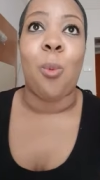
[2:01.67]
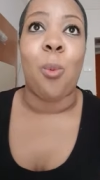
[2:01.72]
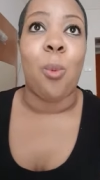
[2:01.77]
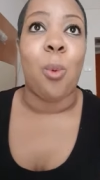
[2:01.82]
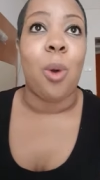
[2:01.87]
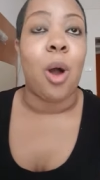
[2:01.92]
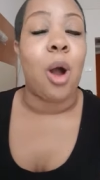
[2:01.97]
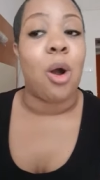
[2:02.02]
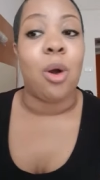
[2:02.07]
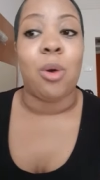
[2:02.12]

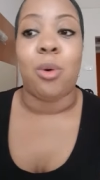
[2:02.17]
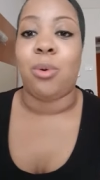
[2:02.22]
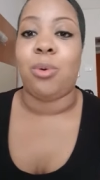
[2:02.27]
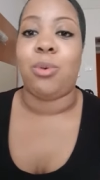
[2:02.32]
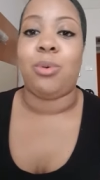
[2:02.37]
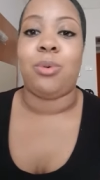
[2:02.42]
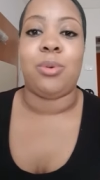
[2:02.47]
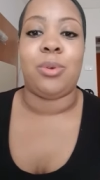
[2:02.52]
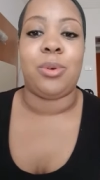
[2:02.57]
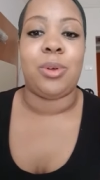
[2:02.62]
whoa,
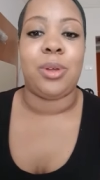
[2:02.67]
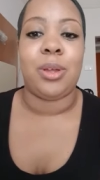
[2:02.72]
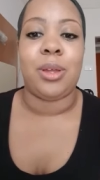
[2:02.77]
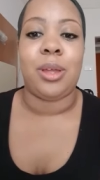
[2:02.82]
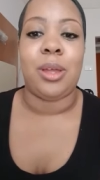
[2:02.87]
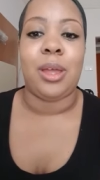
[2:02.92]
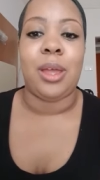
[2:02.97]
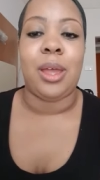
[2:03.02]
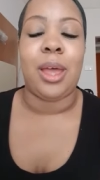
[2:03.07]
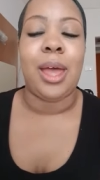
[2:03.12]

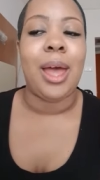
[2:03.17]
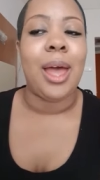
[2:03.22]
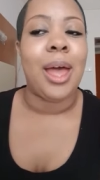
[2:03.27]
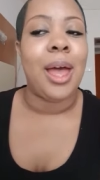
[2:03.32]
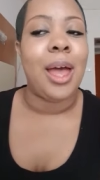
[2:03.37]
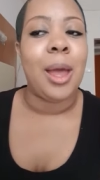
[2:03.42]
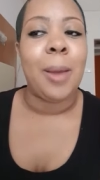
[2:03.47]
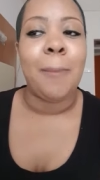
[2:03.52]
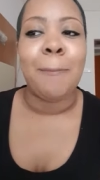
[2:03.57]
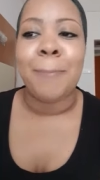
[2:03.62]

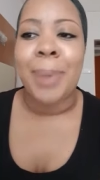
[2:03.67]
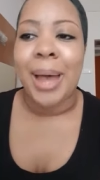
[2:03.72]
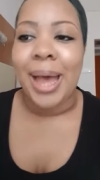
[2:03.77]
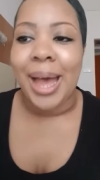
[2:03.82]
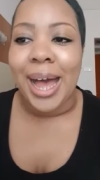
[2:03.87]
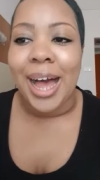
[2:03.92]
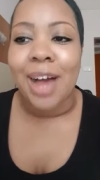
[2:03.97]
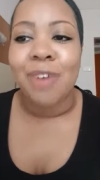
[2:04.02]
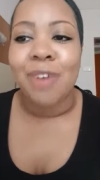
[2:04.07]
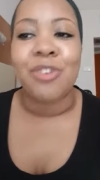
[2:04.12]

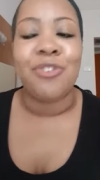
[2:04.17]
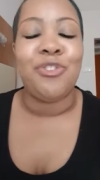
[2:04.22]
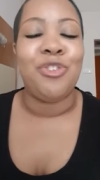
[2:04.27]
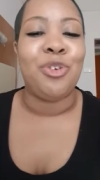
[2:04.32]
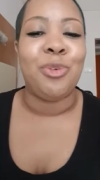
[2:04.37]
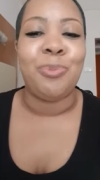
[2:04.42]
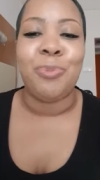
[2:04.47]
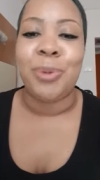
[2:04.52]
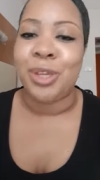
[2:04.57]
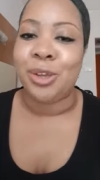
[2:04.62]

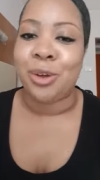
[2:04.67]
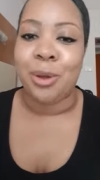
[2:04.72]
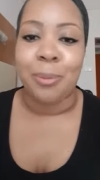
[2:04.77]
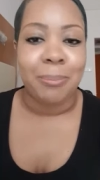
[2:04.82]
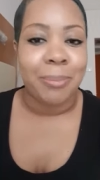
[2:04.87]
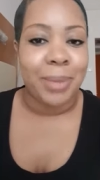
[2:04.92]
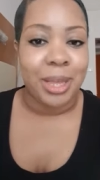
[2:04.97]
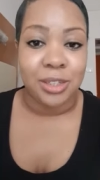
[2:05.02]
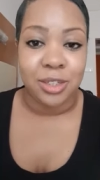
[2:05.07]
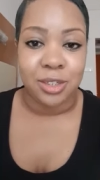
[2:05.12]
powerful beyond
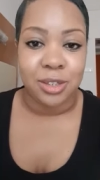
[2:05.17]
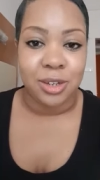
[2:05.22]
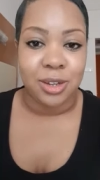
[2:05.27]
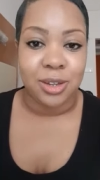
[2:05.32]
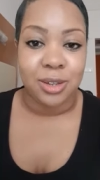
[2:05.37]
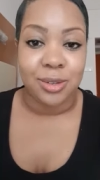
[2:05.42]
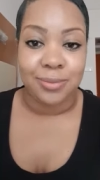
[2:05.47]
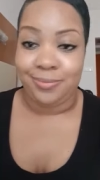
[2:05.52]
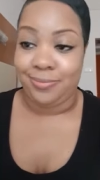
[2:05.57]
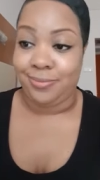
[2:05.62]
measure.
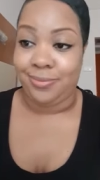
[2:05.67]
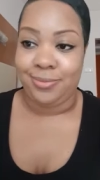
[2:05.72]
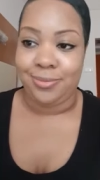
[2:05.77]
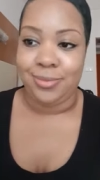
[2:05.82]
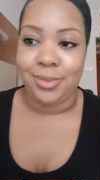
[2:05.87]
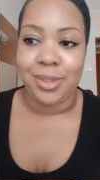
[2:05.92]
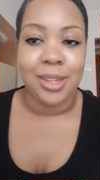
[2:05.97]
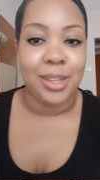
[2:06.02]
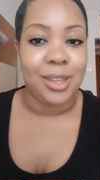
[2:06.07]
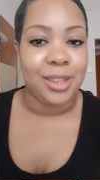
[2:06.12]

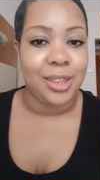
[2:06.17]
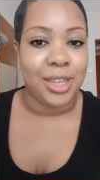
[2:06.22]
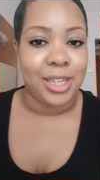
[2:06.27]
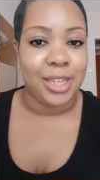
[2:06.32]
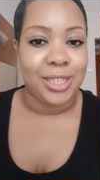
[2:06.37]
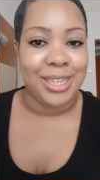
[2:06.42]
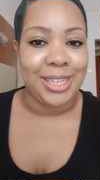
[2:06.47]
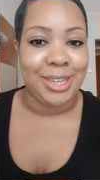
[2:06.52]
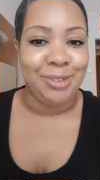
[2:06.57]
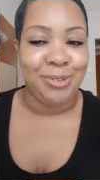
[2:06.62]

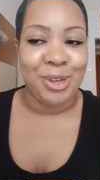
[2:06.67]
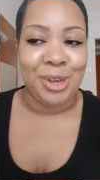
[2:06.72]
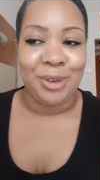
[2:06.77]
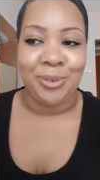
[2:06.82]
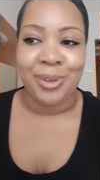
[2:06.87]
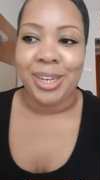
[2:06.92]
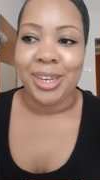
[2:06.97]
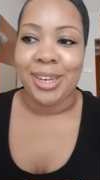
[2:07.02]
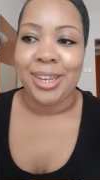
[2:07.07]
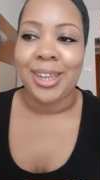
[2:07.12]
Let's keep
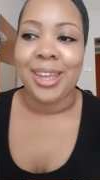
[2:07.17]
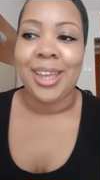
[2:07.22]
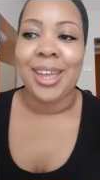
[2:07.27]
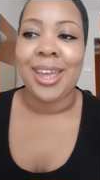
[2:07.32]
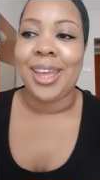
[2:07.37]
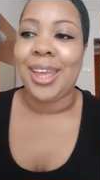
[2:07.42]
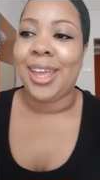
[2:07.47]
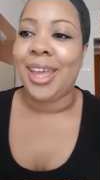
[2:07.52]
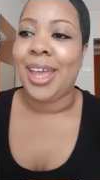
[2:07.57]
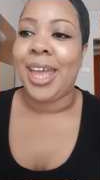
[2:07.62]
going.
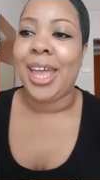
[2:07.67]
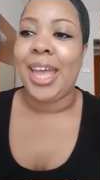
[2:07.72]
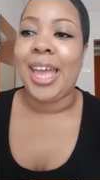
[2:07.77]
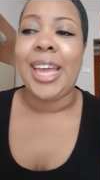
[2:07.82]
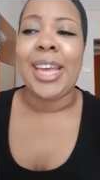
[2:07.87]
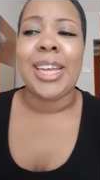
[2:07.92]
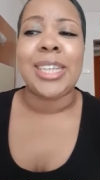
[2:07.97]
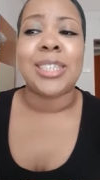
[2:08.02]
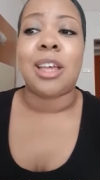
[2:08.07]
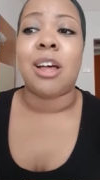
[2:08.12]

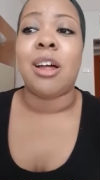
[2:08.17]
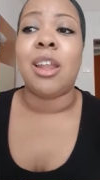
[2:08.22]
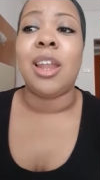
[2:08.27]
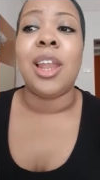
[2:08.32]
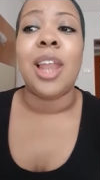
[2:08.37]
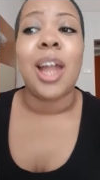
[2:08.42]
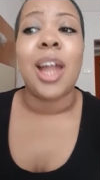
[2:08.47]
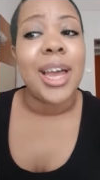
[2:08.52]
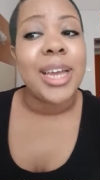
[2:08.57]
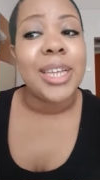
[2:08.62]
It is our
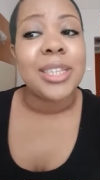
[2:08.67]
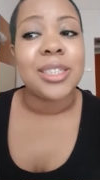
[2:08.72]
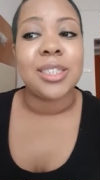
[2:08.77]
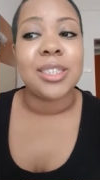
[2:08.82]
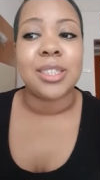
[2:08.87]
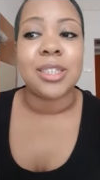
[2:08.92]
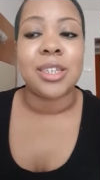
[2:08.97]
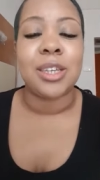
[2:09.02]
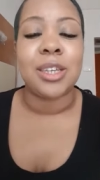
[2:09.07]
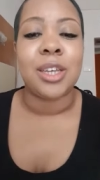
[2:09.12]

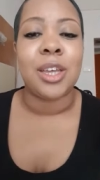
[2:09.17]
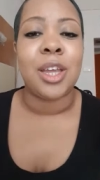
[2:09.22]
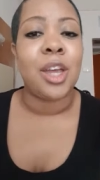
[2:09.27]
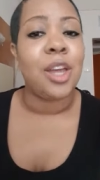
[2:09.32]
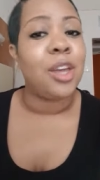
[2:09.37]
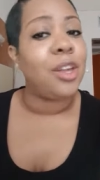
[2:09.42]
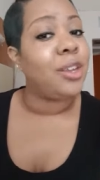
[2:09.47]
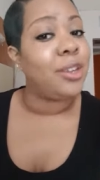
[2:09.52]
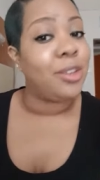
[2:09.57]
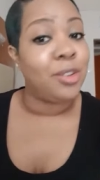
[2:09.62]
light,
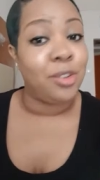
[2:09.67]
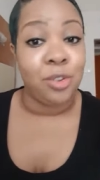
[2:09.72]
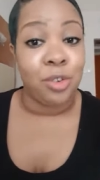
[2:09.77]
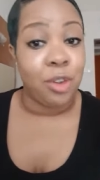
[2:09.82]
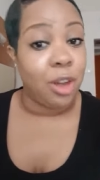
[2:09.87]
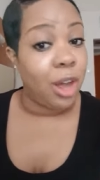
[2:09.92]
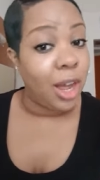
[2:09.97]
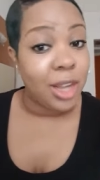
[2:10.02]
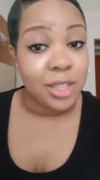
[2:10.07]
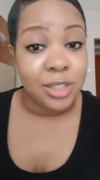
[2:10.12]

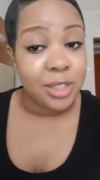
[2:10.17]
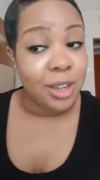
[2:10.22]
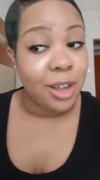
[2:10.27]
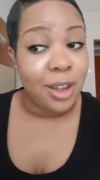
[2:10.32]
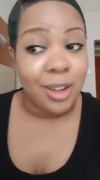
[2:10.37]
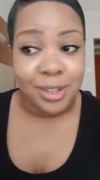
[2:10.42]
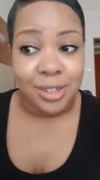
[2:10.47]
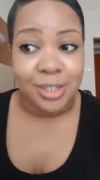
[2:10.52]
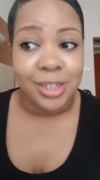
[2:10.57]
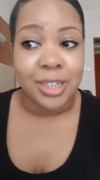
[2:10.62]
not our
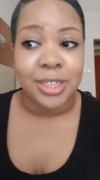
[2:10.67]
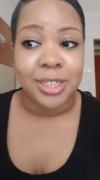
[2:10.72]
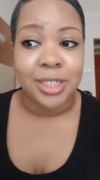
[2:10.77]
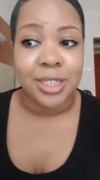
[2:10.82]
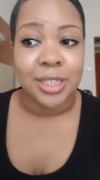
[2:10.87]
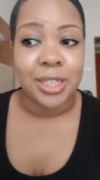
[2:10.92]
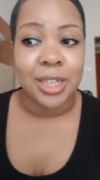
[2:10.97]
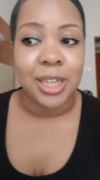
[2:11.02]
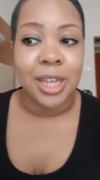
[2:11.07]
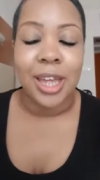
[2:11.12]

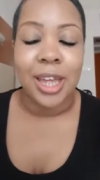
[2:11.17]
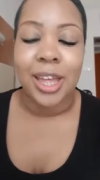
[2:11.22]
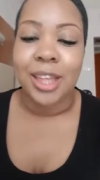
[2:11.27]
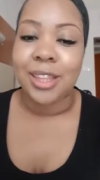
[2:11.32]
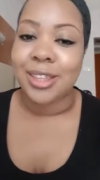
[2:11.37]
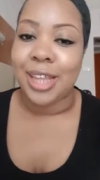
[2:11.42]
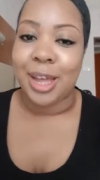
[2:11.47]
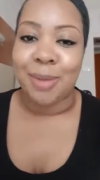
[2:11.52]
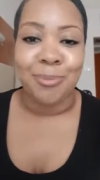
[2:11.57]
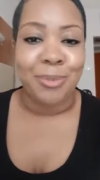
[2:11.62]
darkness,
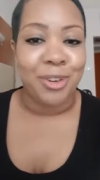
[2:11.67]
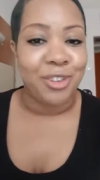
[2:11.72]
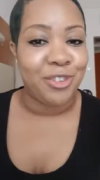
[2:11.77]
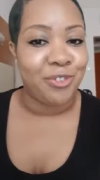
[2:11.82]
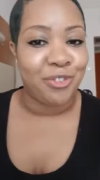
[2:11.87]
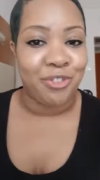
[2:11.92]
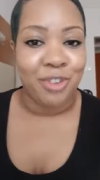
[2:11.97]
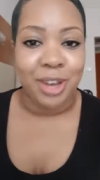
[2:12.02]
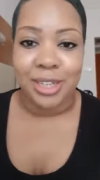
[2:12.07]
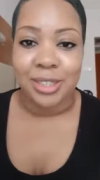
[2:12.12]
that most
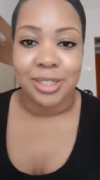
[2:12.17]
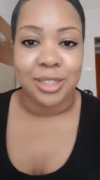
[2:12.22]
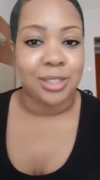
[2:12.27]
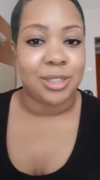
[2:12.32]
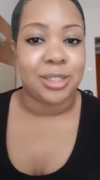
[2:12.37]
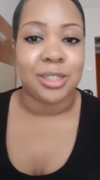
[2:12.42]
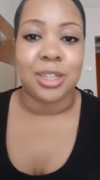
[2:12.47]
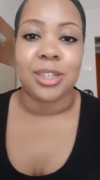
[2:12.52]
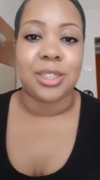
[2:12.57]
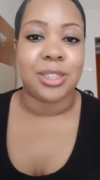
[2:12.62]

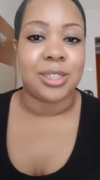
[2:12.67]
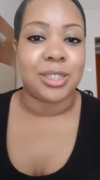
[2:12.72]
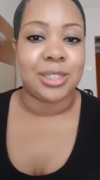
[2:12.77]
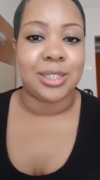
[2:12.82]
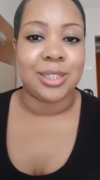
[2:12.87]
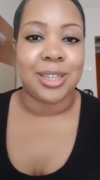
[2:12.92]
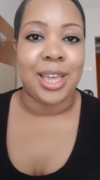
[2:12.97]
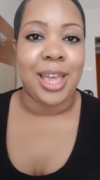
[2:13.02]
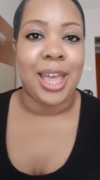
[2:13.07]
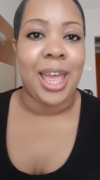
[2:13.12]
frightens
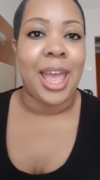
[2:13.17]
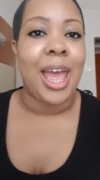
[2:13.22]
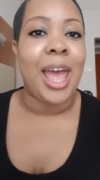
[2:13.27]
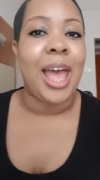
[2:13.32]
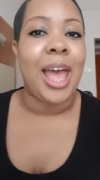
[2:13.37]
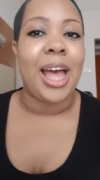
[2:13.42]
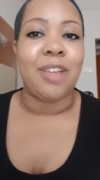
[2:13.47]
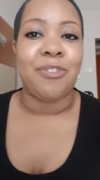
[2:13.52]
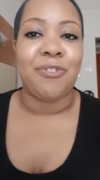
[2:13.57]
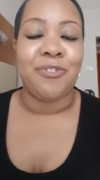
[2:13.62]
us.
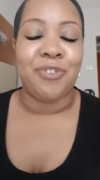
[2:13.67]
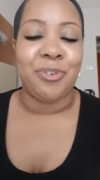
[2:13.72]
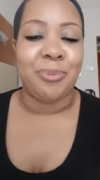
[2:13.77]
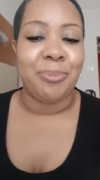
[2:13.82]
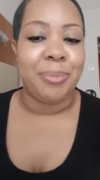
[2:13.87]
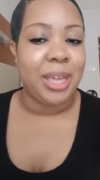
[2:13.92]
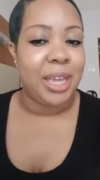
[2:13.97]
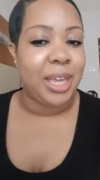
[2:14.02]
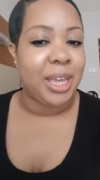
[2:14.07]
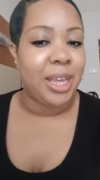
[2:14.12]
And for
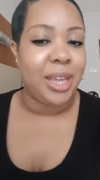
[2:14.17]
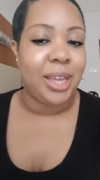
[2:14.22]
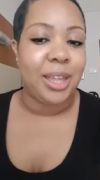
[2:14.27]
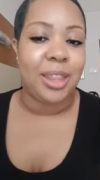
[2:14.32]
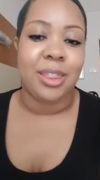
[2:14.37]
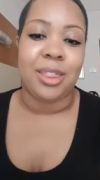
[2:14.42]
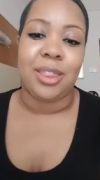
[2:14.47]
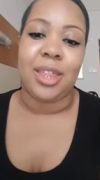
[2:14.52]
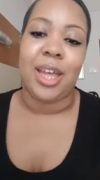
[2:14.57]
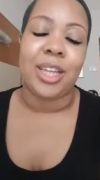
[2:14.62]
me,
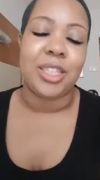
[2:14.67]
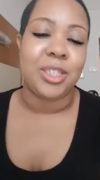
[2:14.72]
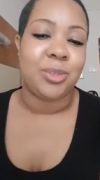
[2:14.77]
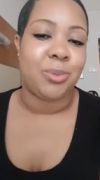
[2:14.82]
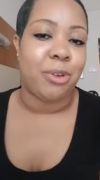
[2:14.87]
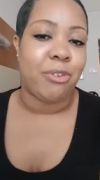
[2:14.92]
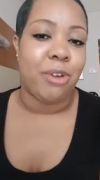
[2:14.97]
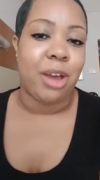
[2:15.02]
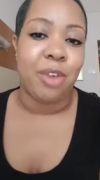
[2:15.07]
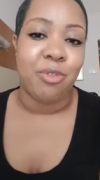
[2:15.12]
that's
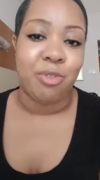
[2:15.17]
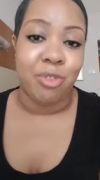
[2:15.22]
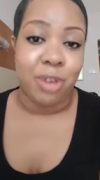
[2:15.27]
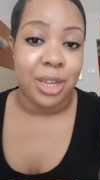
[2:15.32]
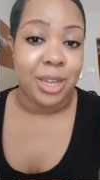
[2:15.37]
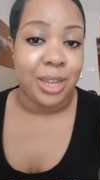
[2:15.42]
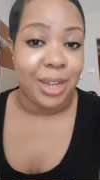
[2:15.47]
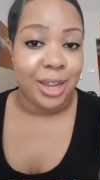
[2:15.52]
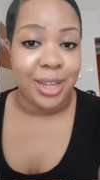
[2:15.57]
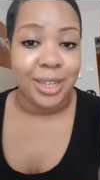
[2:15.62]
where I
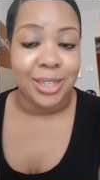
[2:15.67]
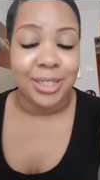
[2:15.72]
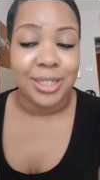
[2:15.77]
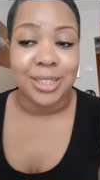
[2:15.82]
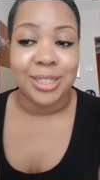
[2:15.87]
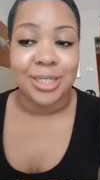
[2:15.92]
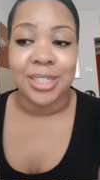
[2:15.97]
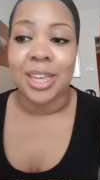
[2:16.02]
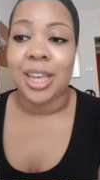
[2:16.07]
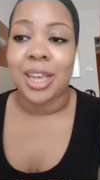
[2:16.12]

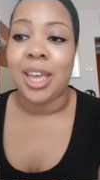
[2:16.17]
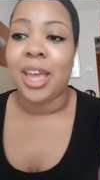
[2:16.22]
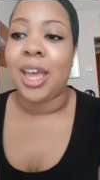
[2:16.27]
realized